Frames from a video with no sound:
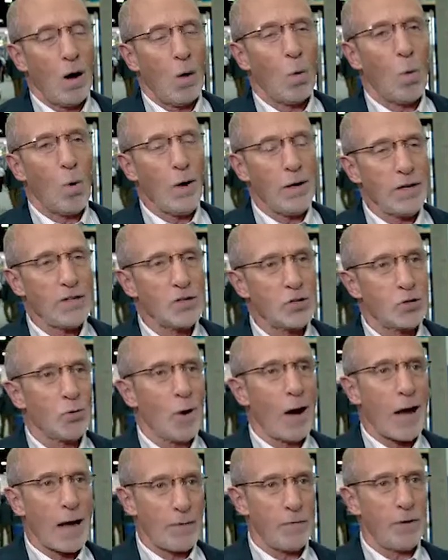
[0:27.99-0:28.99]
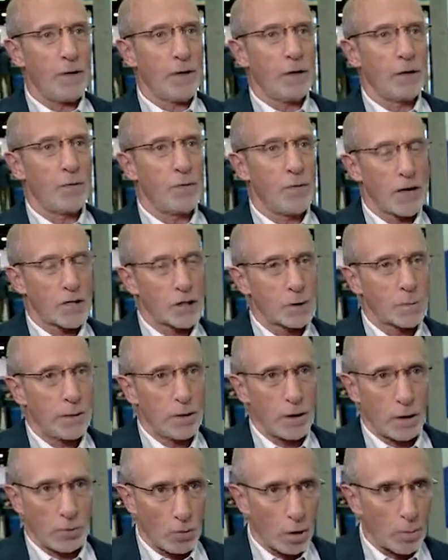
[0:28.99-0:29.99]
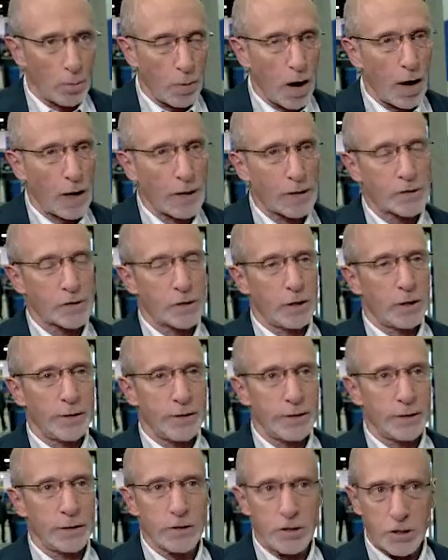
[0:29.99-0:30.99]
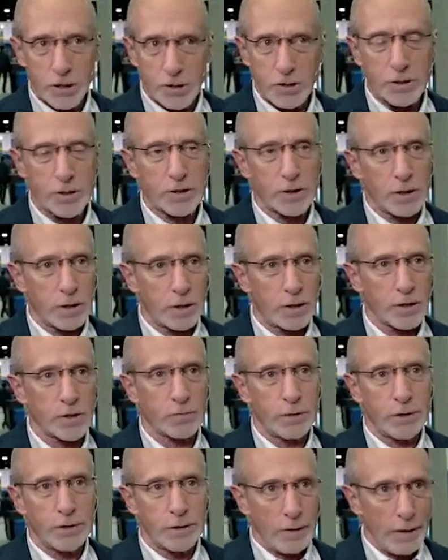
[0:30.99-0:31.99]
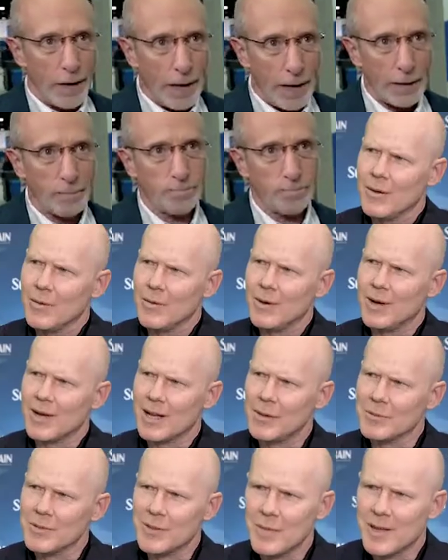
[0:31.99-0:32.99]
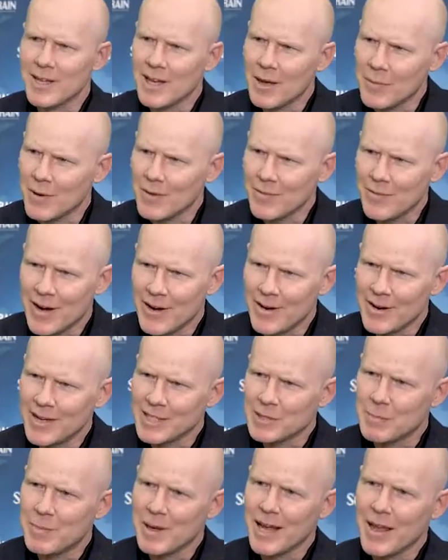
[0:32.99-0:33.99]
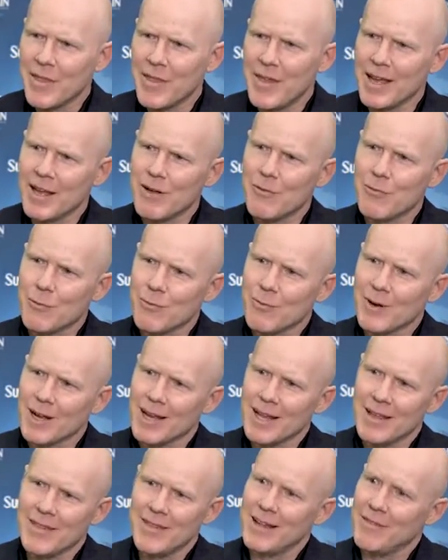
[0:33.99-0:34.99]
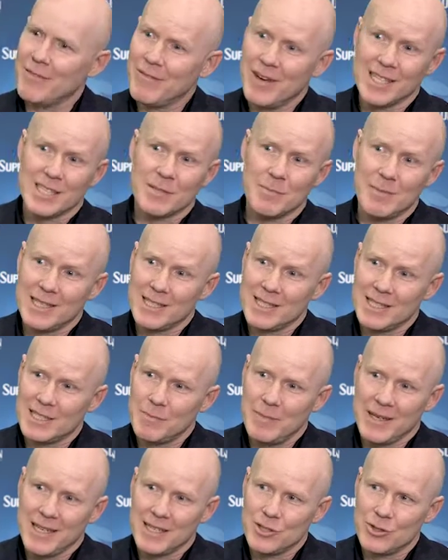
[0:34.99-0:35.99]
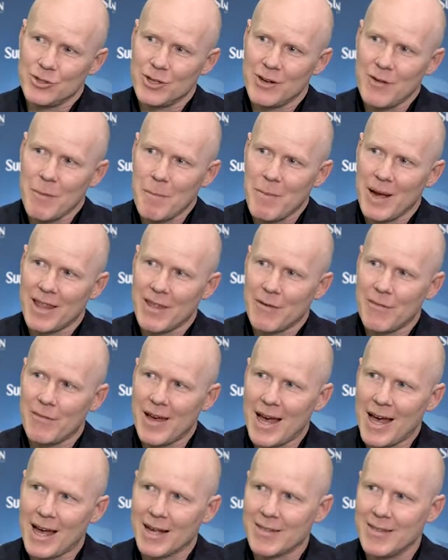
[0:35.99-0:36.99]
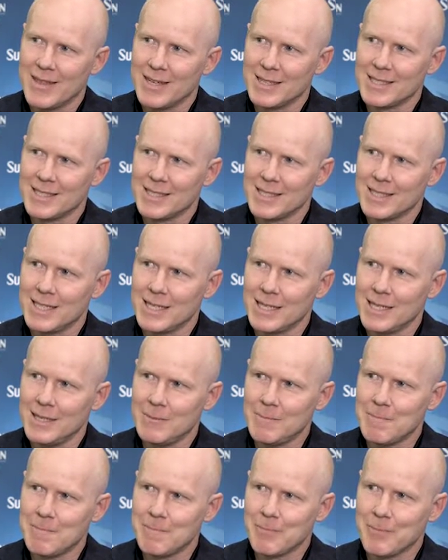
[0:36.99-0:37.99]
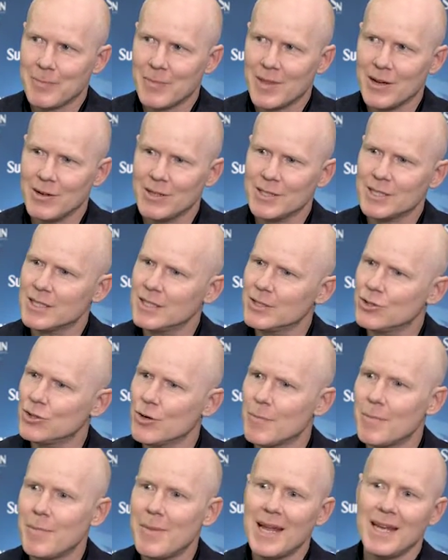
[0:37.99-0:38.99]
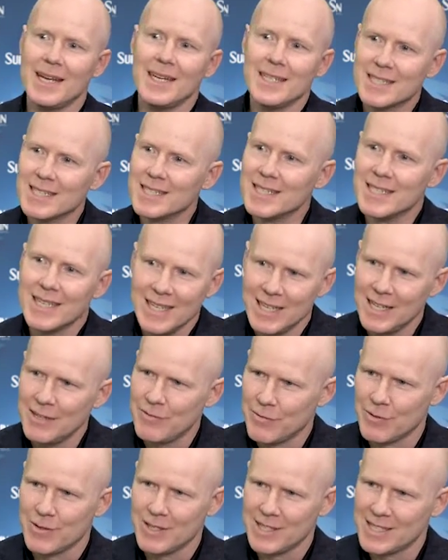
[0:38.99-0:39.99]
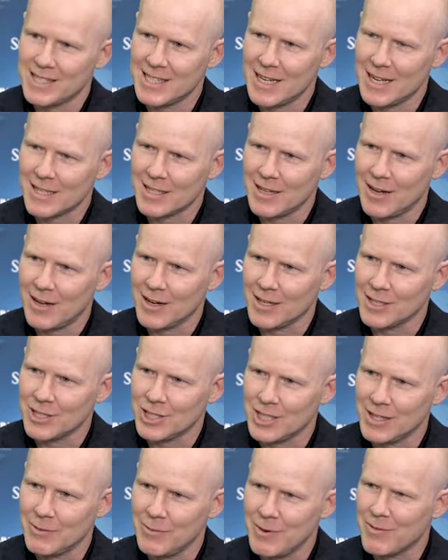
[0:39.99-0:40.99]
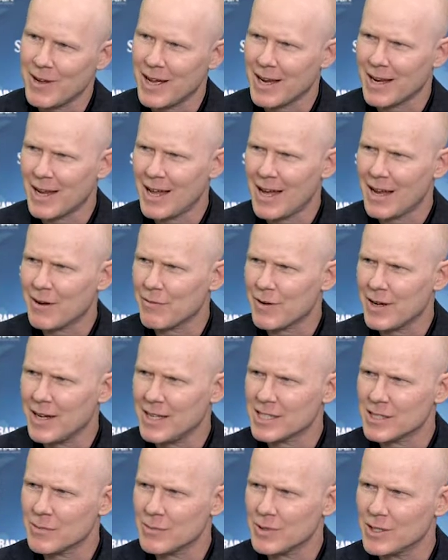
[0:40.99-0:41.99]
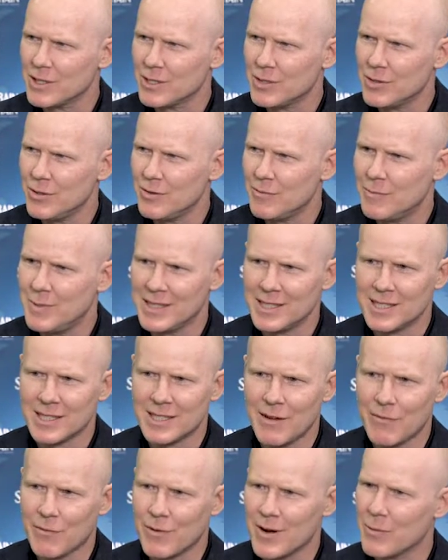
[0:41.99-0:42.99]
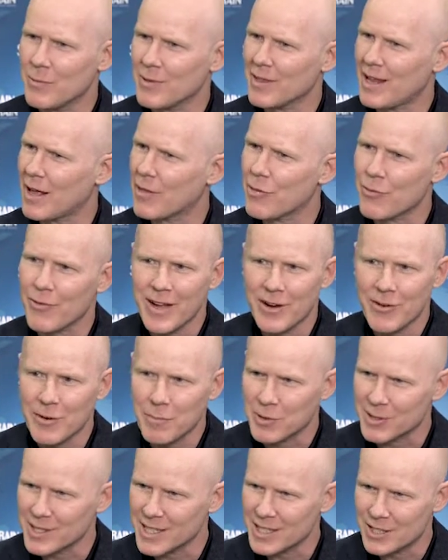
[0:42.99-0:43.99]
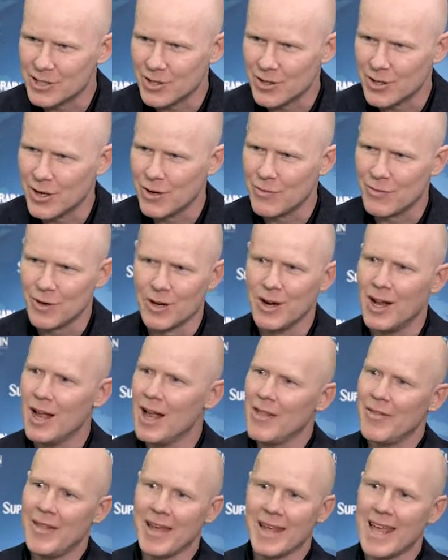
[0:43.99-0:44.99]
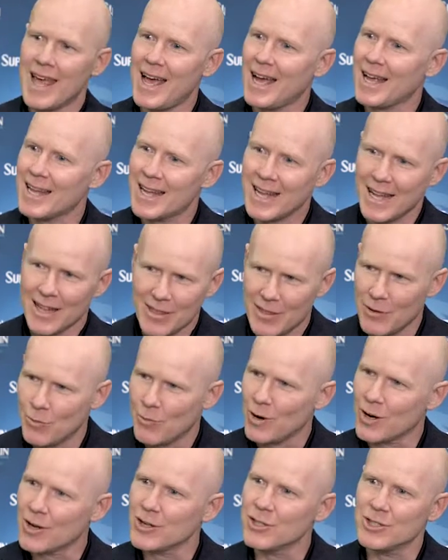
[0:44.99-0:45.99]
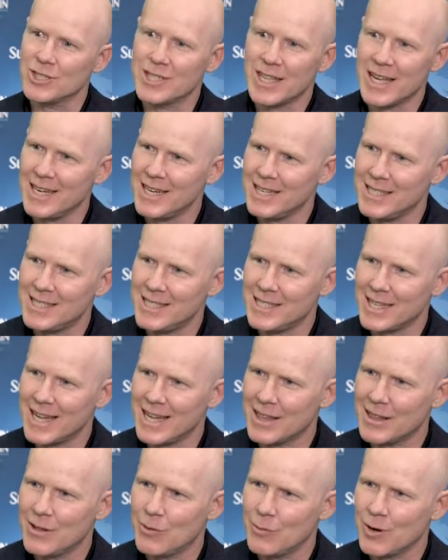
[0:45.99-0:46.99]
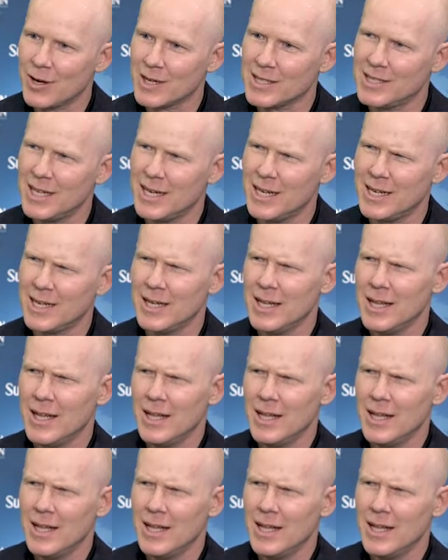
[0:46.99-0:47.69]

What is driving investment in robotics in the logistics industry today? Well, it comes from a number of areas, but I think really the investment is being driven by the fact that there is a tremendous need for this technology. We've got a lot of customers who have been suffering with like 300% turnover. They can't get the workers they need to get the work done.